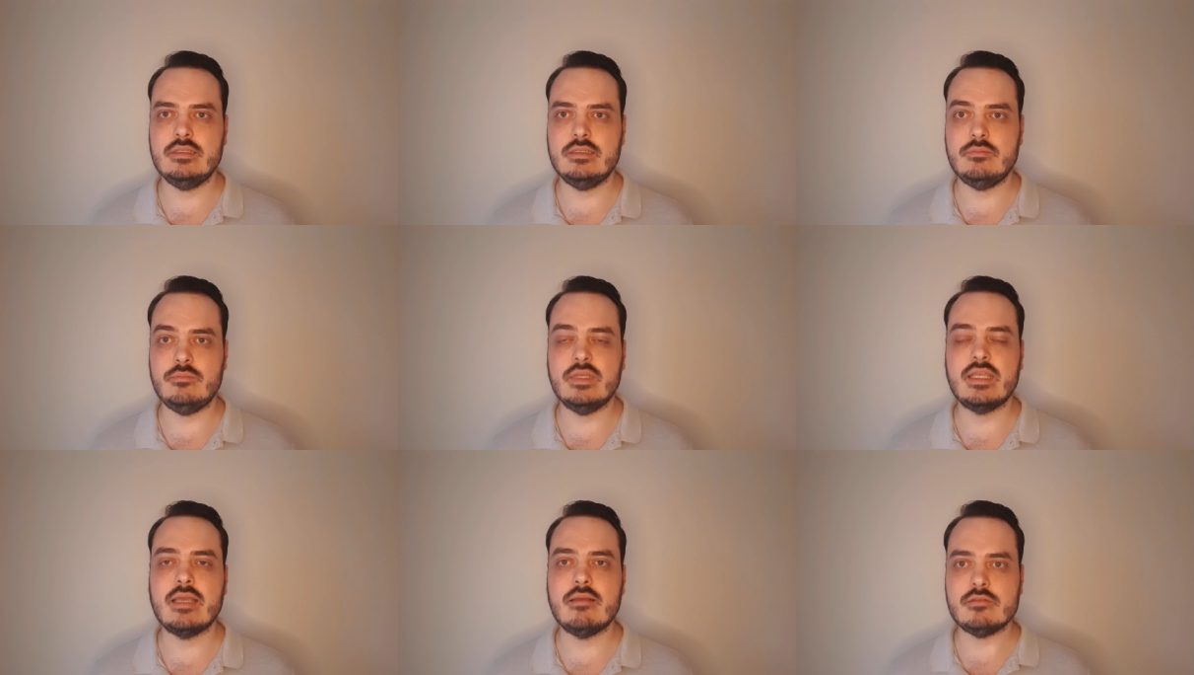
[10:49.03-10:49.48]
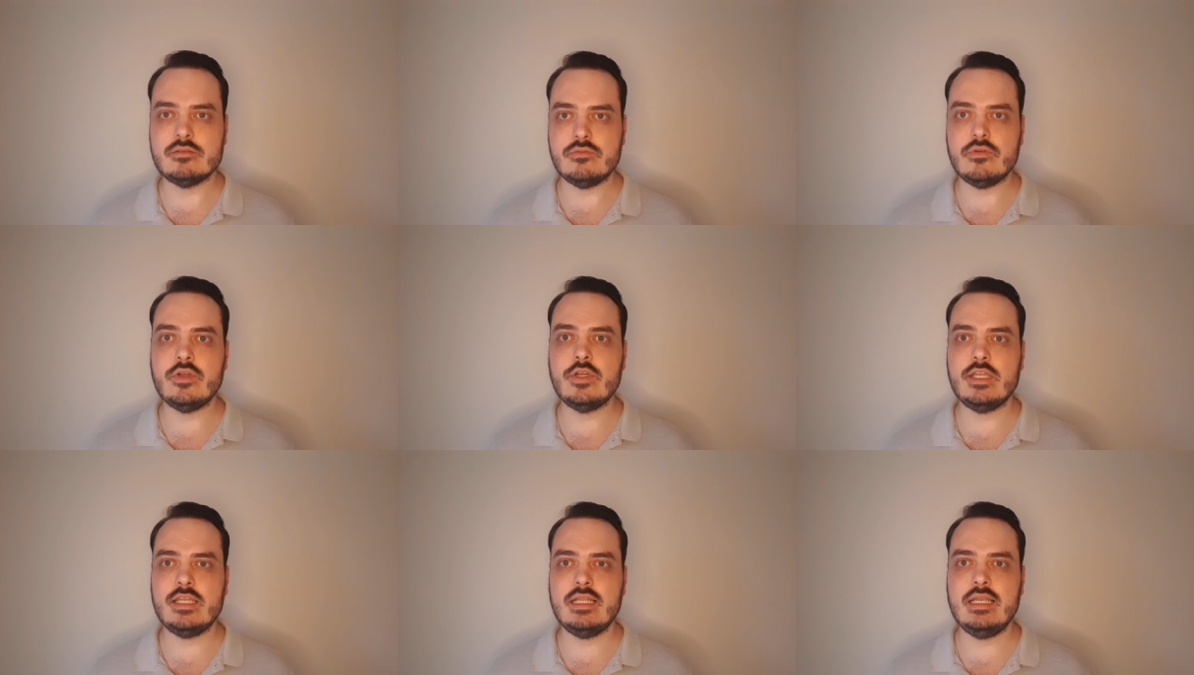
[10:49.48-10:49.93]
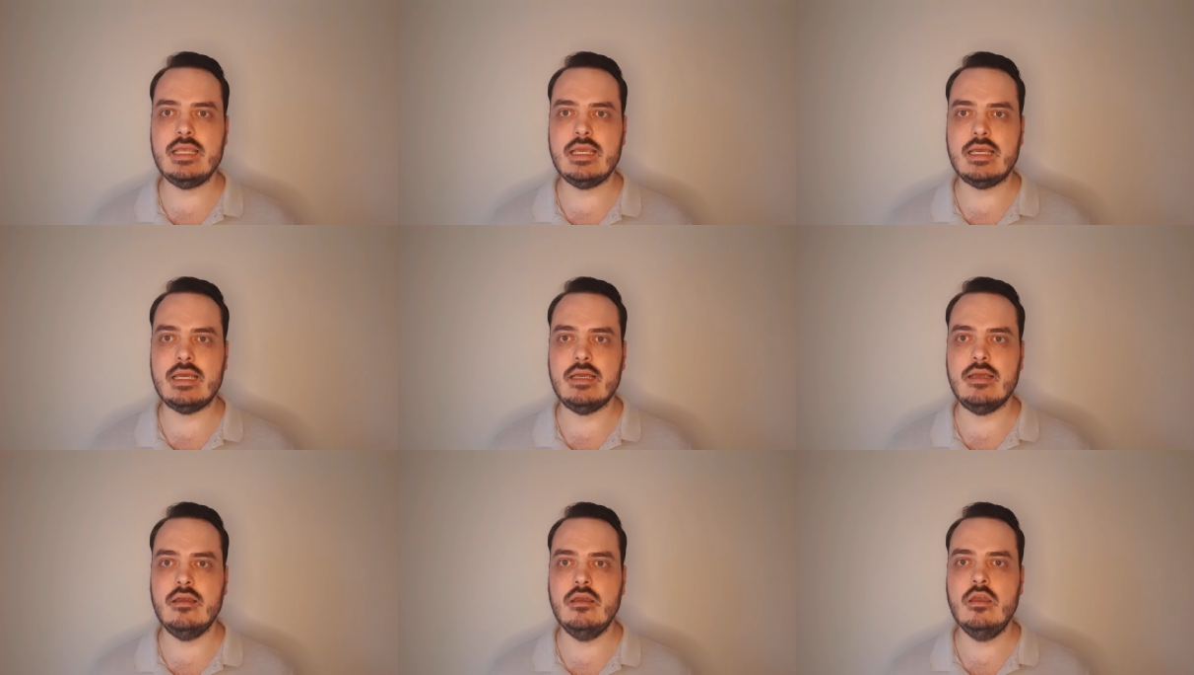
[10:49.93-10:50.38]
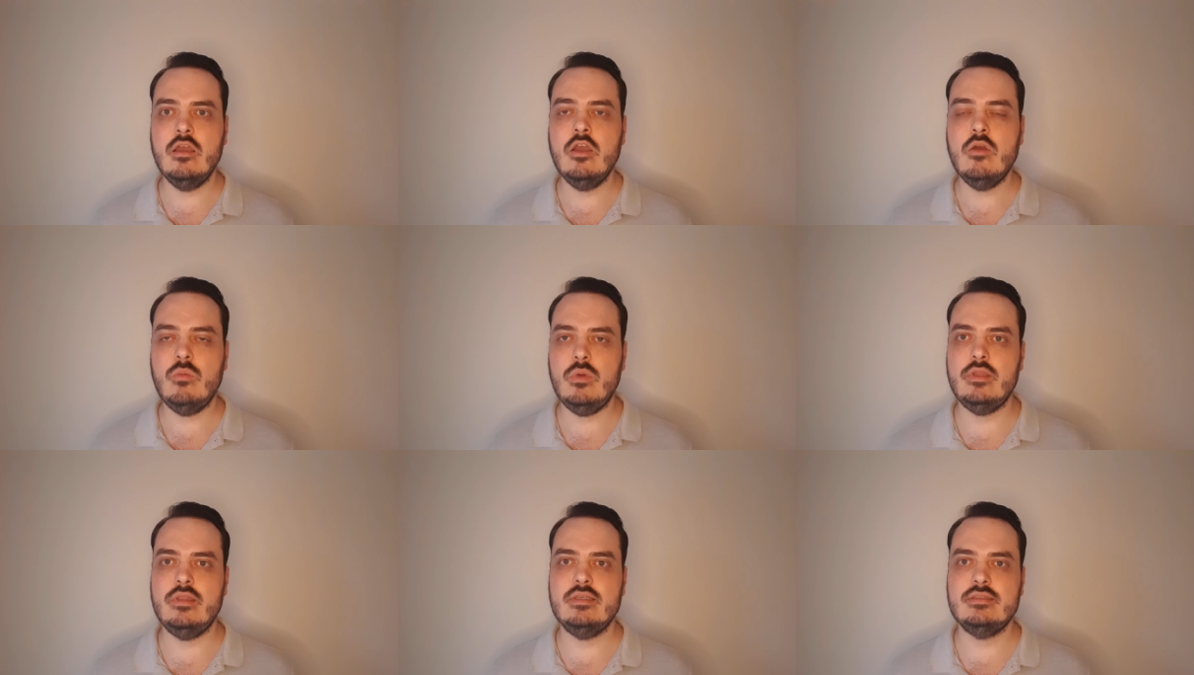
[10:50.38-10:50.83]
it becomes very clear
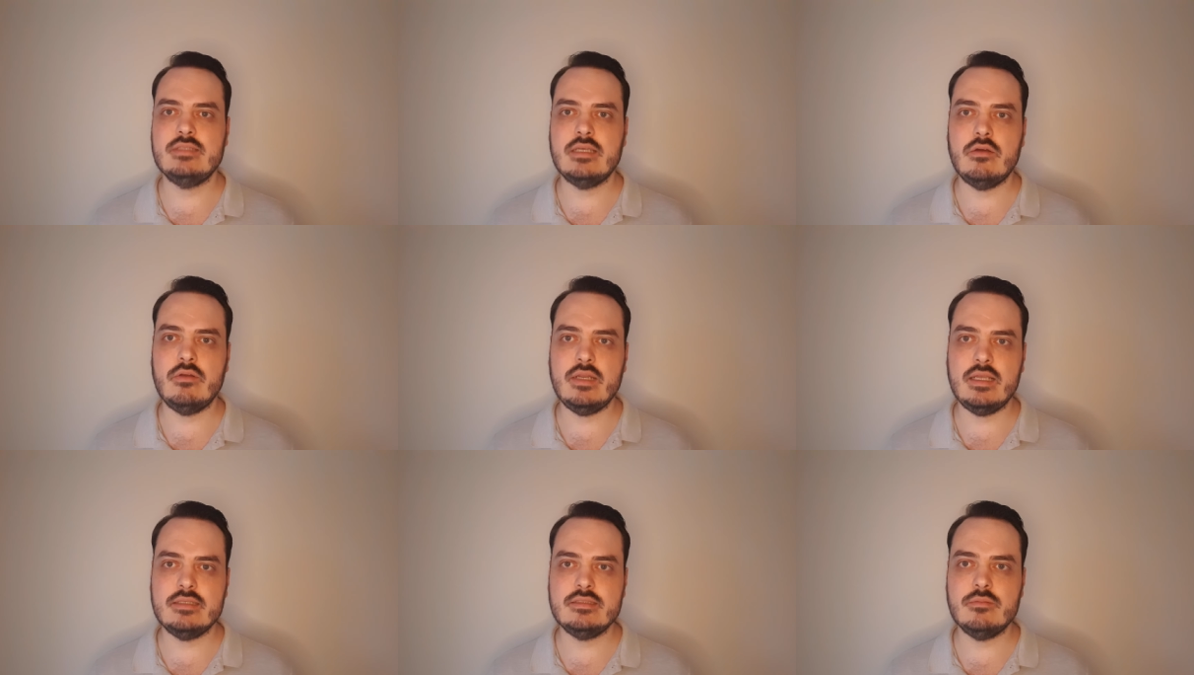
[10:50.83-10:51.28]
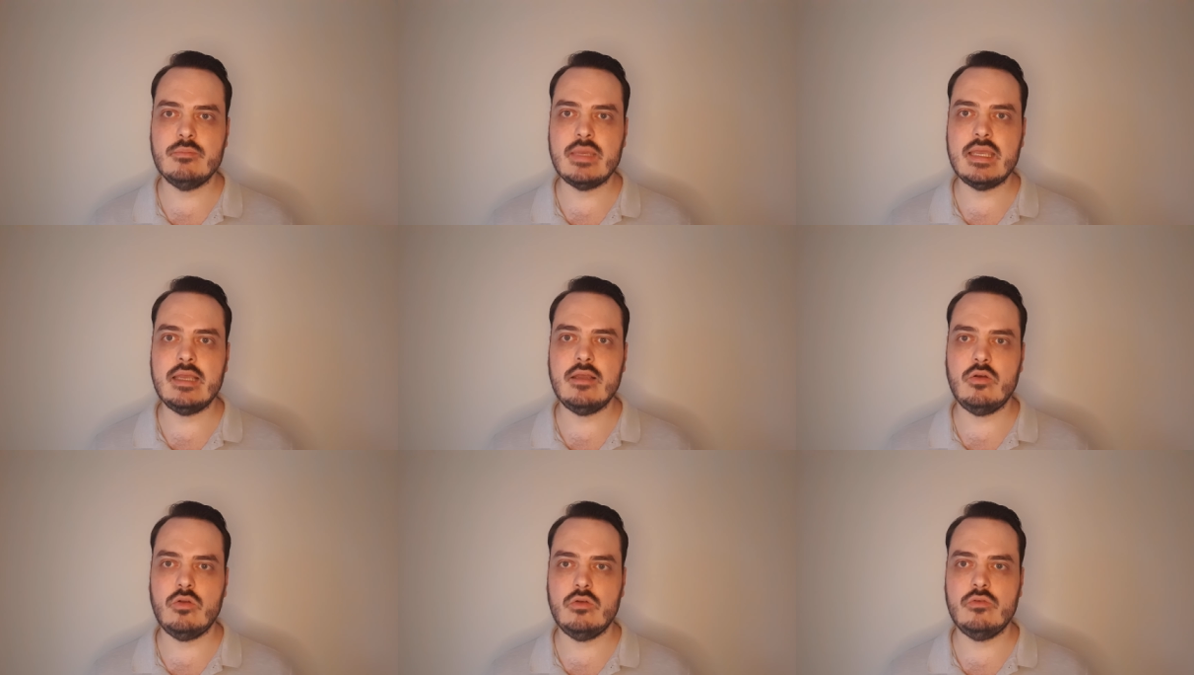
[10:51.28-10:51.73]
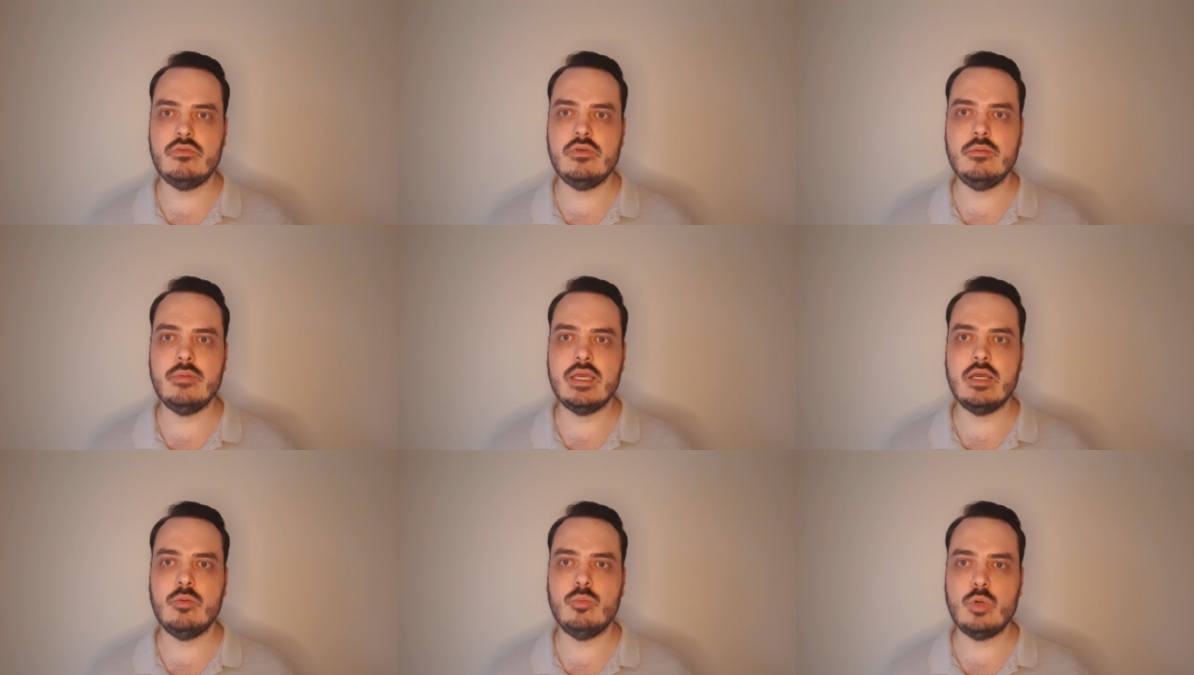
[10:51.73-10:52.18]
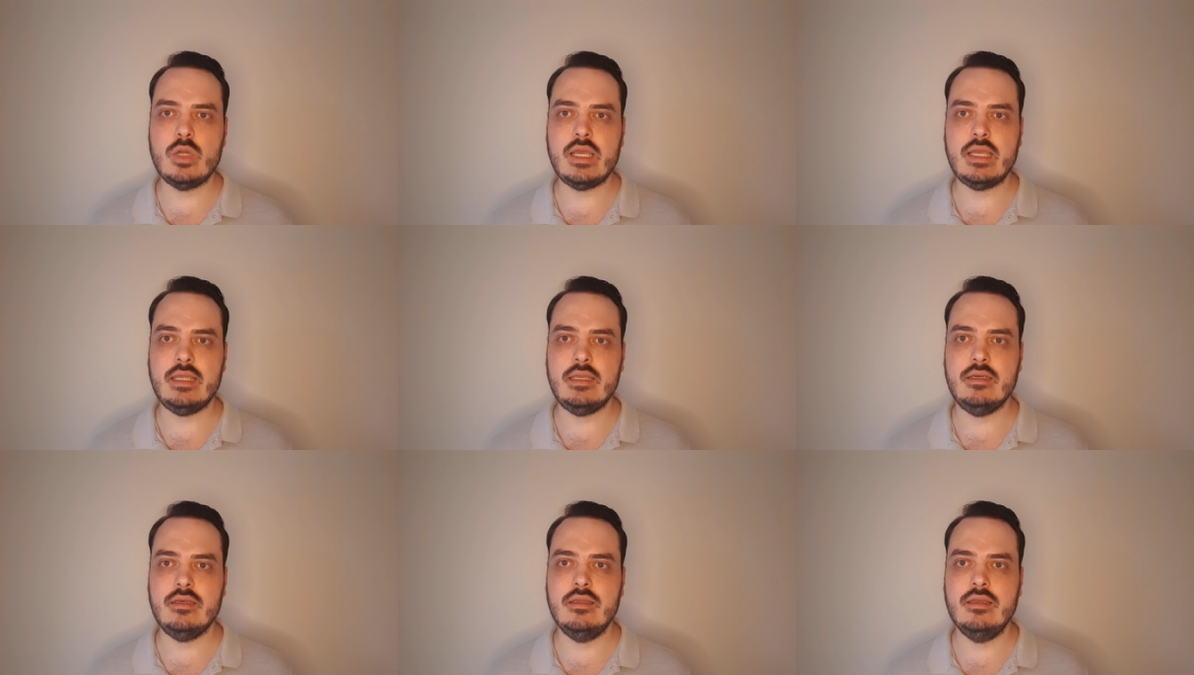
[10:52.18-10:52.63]
whether someone has a male or a female
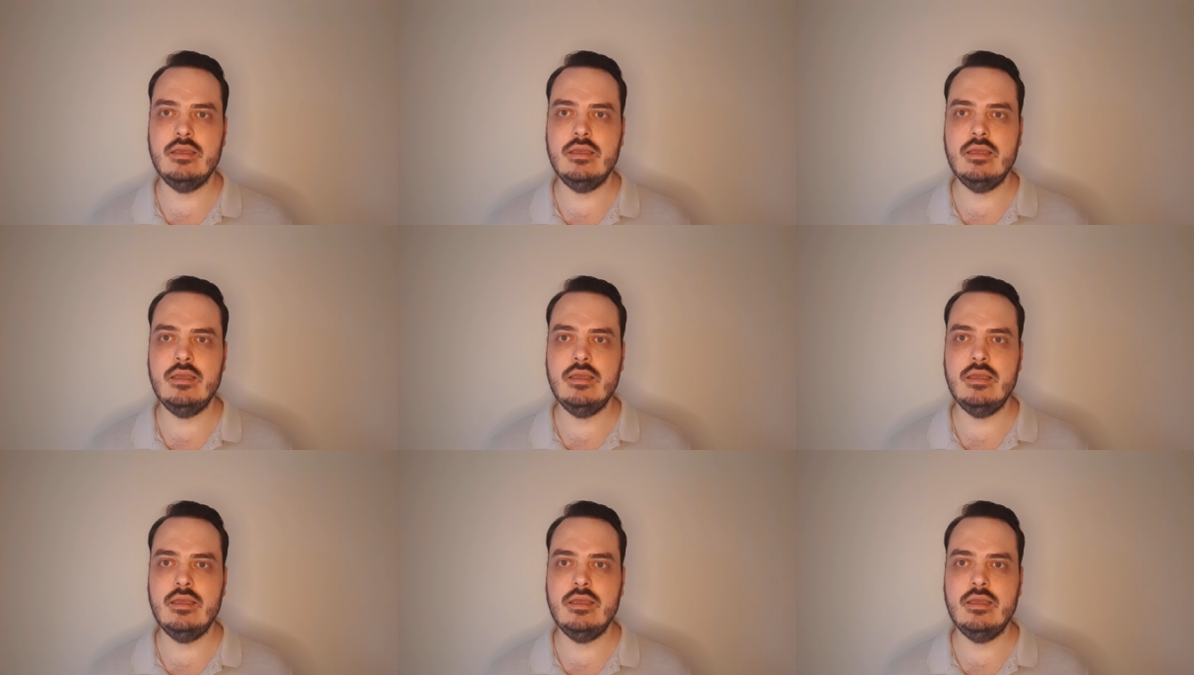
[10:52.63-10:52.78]
brain.